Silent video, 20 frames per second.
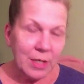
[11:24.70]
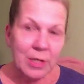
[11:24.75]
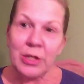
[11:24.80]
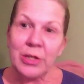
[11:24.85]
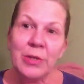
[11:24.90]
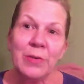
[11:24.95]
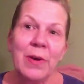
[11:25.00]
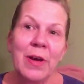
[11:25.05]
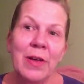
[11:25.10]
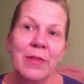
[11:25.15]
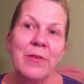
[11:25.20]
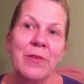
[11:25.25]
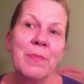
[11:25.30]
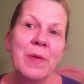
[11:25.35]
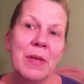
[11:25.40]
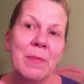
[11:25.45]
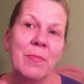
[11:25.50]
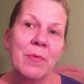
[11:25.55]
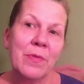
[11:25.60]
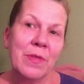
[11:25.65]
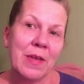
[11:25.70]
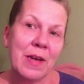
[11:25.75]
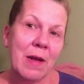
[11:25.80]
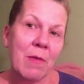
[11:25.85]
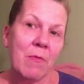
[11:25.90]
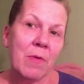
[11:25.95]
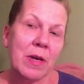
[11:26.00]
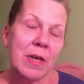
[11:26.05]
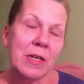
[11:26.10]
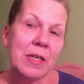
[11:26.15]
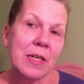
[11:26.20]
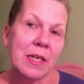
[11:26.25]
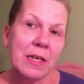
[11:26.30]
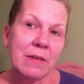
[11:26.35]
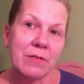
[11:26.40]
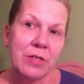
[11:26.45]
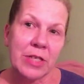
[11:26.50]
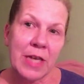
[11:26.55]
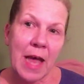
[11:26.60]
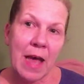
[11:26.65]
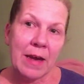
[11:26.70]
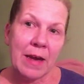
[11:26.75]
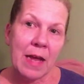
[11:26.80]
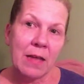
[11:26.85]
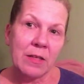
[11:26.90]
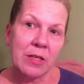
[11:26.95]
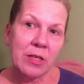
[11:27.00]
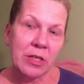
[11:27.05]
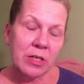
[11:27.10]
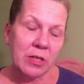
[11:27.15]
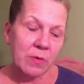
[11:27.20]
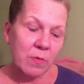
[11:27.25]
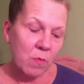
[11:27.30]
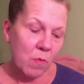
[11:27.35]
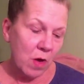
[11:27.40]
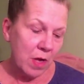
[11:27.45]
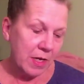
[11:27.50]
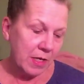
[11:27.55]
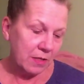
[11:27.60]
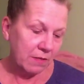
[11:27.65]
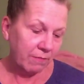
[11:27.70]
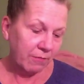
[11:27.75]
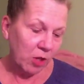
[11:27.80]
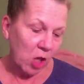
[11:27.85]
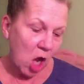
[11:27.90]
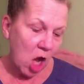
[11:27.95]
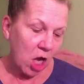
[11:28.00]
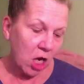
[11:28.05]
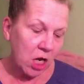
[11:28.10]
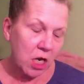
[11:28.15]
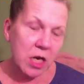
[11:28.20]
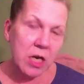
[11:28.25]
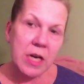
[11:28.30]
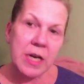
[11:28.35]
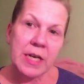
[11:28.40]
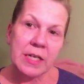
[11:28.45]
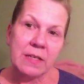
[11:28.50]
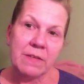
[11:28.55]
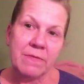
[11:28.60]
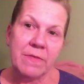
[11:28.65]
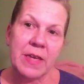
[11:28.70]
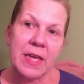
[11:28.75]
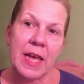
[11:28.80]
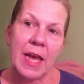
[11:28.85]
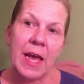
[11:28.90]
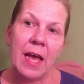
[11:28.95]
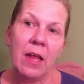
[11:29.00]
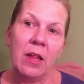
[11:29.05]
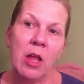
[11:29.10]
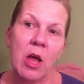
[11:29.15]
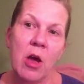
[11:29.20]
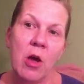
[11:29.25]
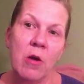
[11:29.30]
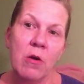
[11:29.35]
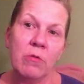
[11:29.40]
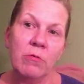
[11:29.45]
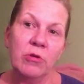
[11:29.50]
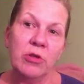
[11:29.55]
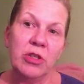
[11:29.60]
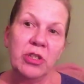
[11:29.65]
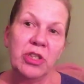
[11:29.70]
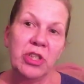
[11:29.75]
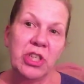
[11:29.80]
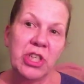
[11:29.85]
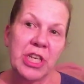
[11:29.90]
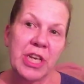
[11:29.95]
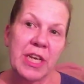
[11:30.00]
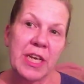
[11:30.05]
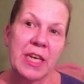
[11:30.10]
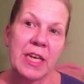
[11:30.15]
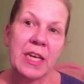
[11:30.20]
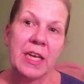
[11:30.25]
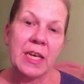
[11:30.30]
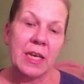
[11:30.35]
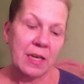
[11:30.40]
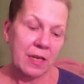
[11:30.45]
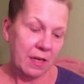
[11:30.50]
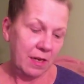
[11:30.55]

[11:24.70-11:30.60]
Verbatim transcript: Two other people that I wanted to give shout outs to. One is Vlogger. It's VLOGGRRR.